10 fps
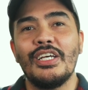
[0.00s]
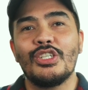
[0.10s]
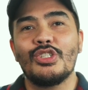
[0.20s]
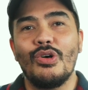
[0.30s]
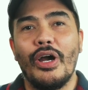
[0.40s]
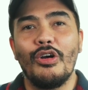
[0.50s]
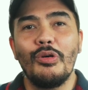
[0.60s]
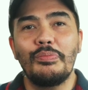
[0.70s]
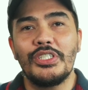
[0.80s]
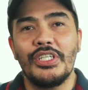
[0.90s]
So I
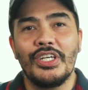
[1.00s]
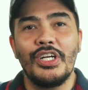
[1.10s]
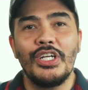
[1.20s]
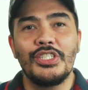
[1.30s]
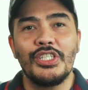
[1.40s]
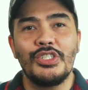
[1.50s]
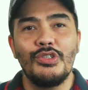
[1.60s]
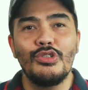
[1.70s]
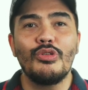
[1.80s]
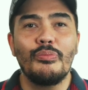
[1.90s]
hope this encourages
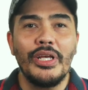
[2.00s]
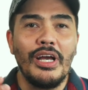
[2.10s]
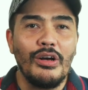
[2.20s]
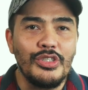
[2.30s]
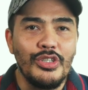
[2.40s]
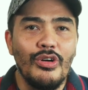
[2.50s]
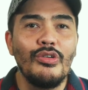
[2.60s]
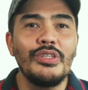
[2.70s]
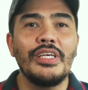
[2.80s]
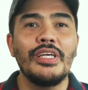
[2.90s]
you to bring out your
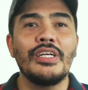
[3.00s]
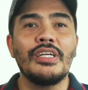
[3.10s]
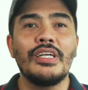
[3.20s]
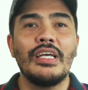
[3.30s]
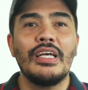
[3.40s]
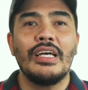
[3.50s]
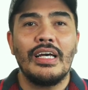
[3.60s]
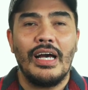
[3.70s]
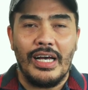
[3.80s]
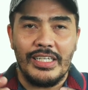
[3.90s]
own gear
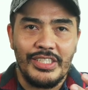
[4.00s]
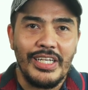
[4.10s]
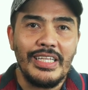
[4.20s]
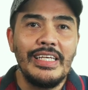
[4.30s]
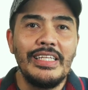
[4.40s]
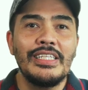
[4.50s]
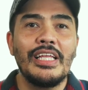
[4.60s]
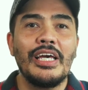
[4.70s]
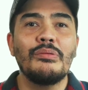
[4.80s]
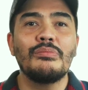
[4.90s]
start cleaning
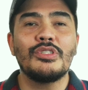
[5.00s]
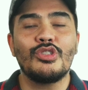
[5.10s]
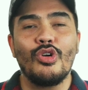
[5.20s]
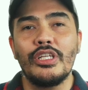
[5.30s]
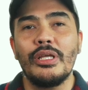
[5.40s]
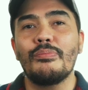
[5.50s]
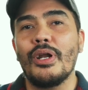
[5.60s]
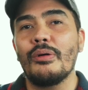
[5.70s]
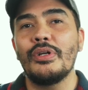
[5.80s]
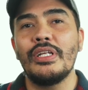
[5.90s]
them, store them
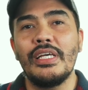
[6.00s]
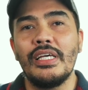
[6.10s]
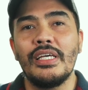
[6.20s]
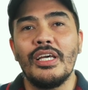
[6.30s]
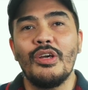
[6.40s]
properly.